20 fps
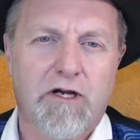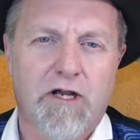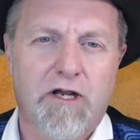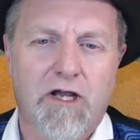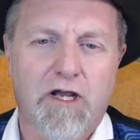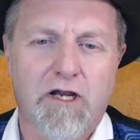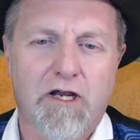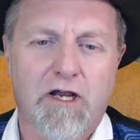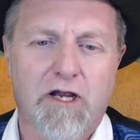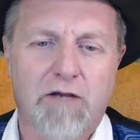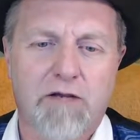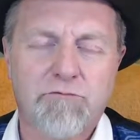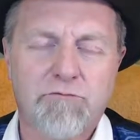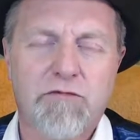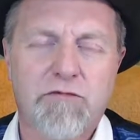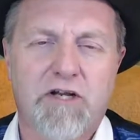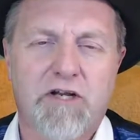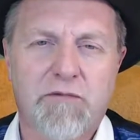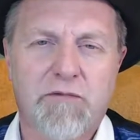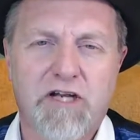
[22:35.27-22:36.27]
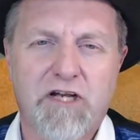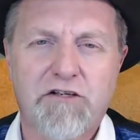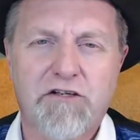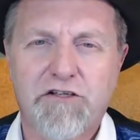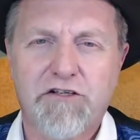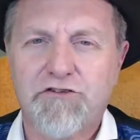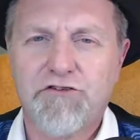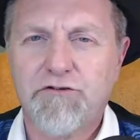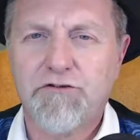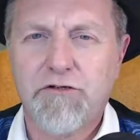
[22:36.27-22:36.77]
Am I going
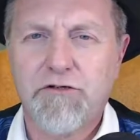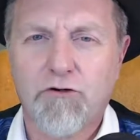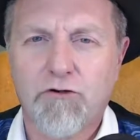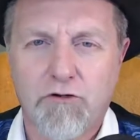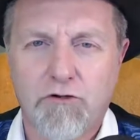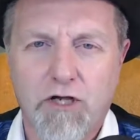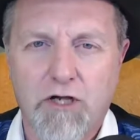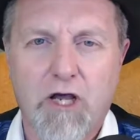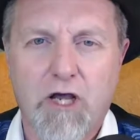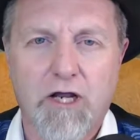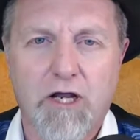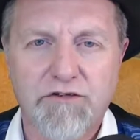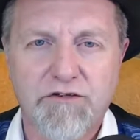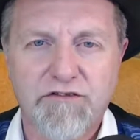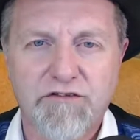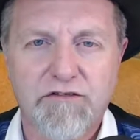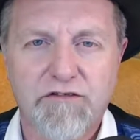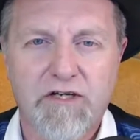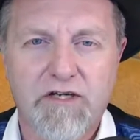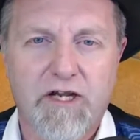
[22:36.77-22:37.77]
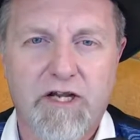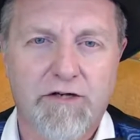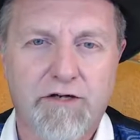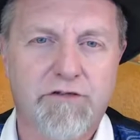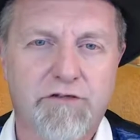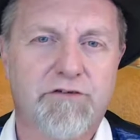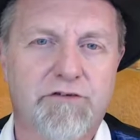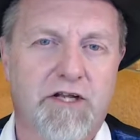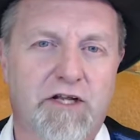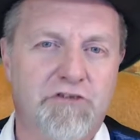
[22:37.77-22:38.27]
to do it or not?
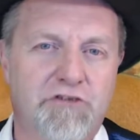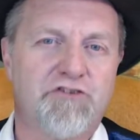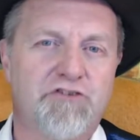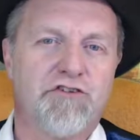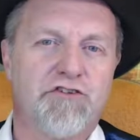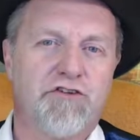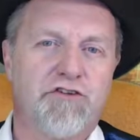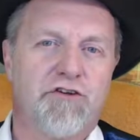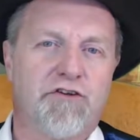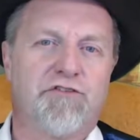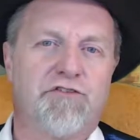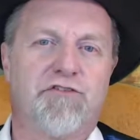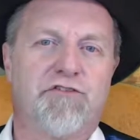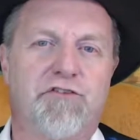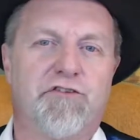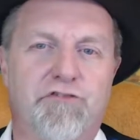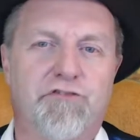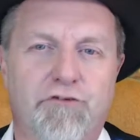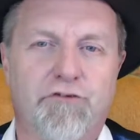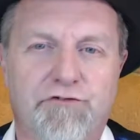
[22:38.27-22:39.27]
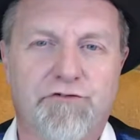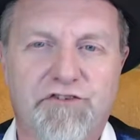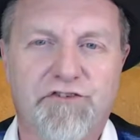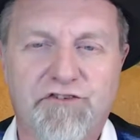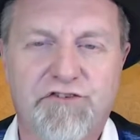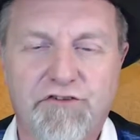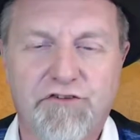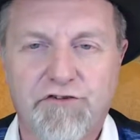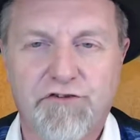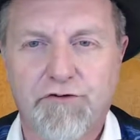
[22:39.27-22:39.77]
And then she
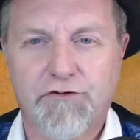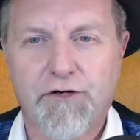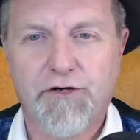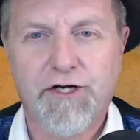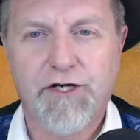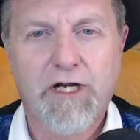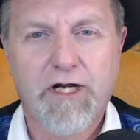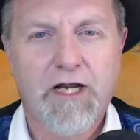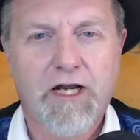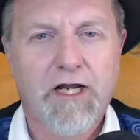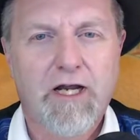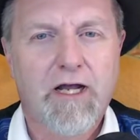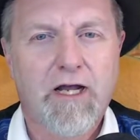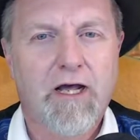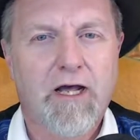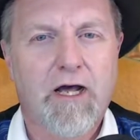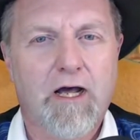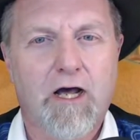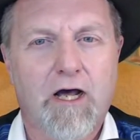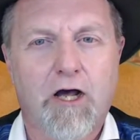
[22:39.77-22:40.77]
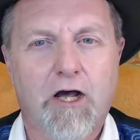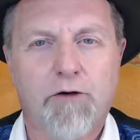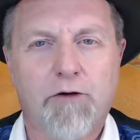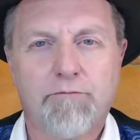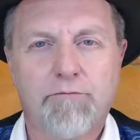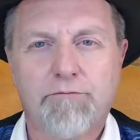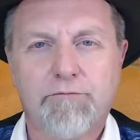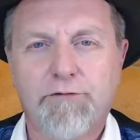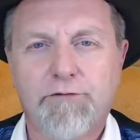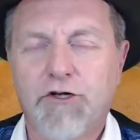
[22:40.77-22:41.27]
chooses to do it.
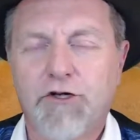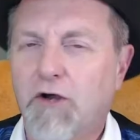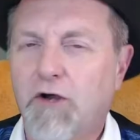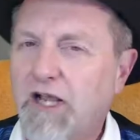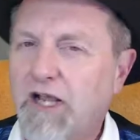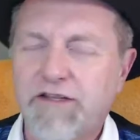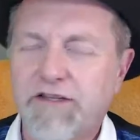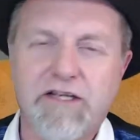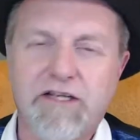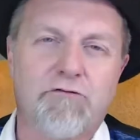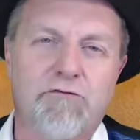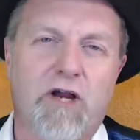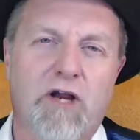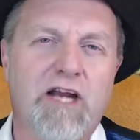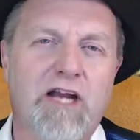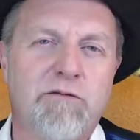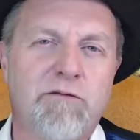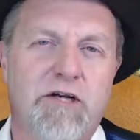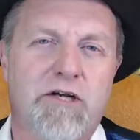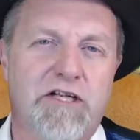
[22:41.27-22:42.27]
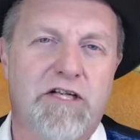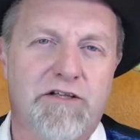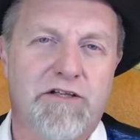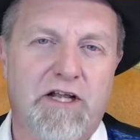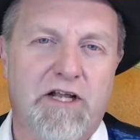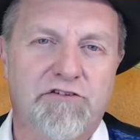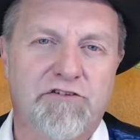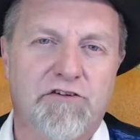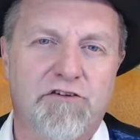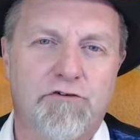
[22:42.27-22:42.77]
You know, I think for anybody in
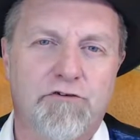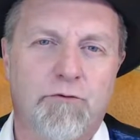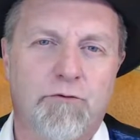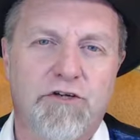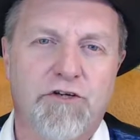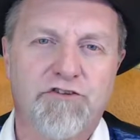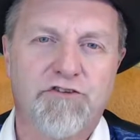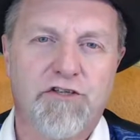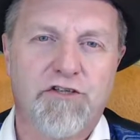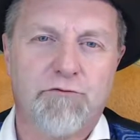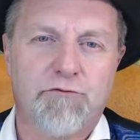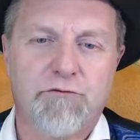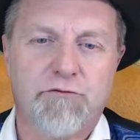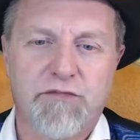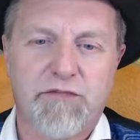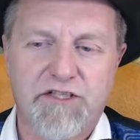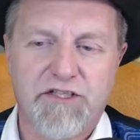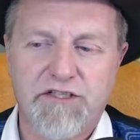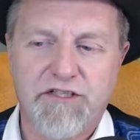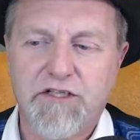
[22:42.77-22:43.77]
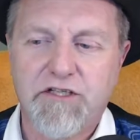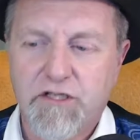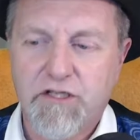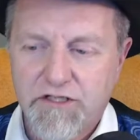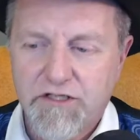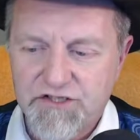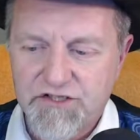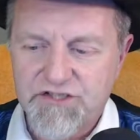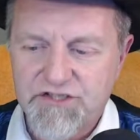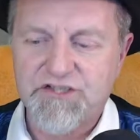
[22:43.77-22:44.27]
that situation, it would be
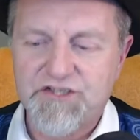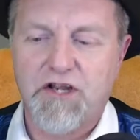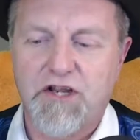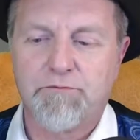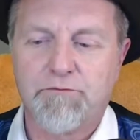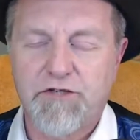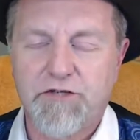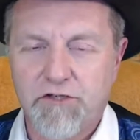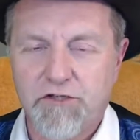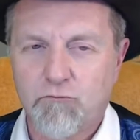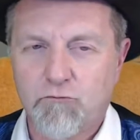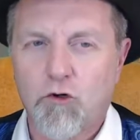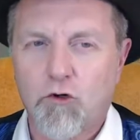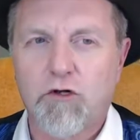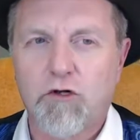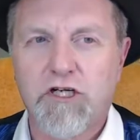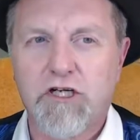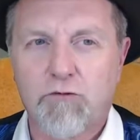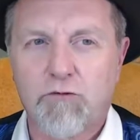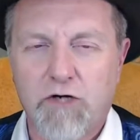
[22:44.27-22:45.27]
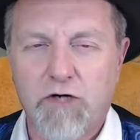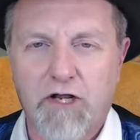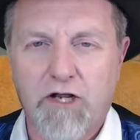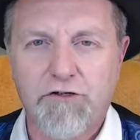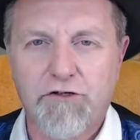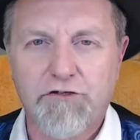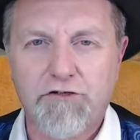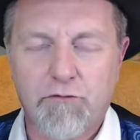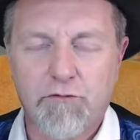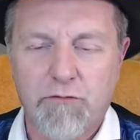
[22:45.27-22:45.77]
something rolling
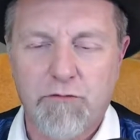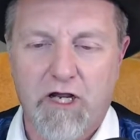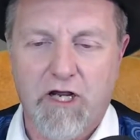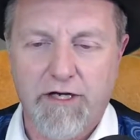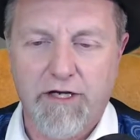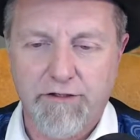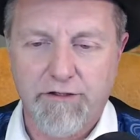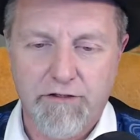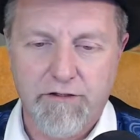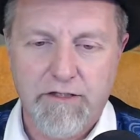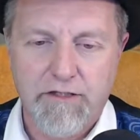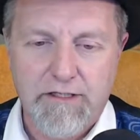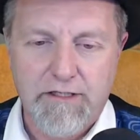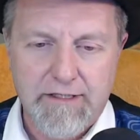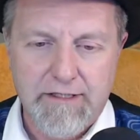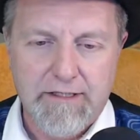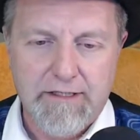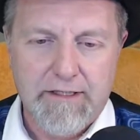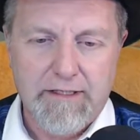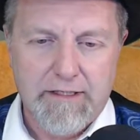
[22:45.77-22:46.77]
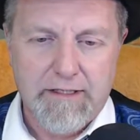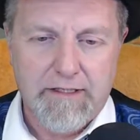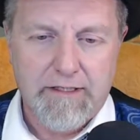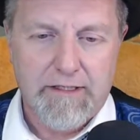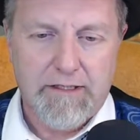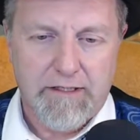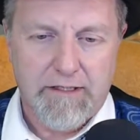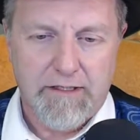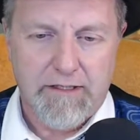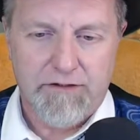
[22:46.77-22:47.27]
around in your mind.
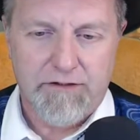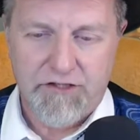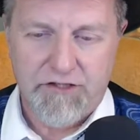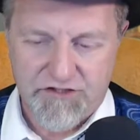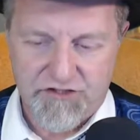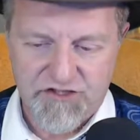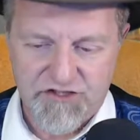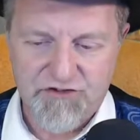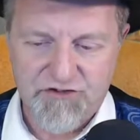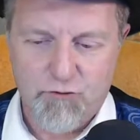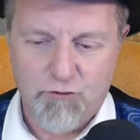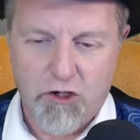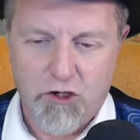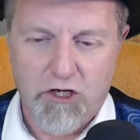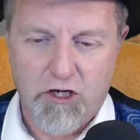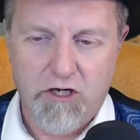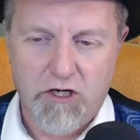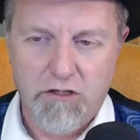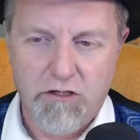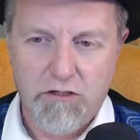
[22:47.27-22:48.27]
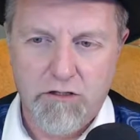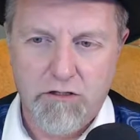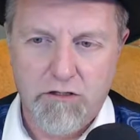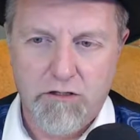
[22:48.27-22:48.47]
This is wrong.